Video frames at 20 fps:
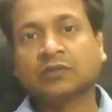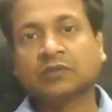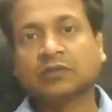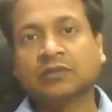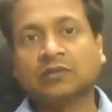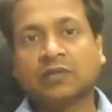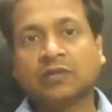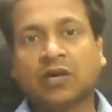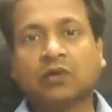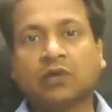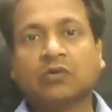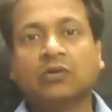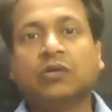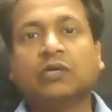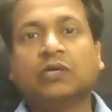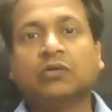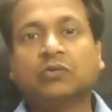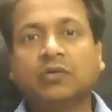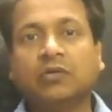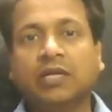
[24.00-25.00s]
Now,
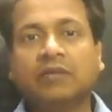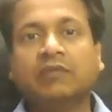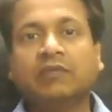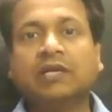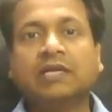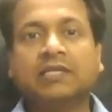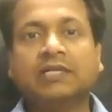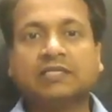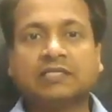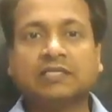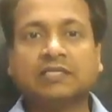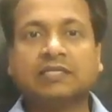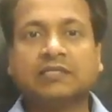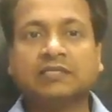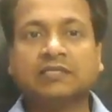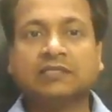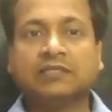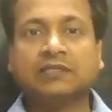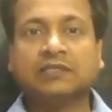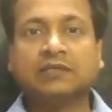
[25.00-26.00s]
today we'll
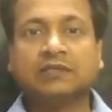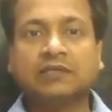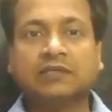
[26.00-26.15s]
discuss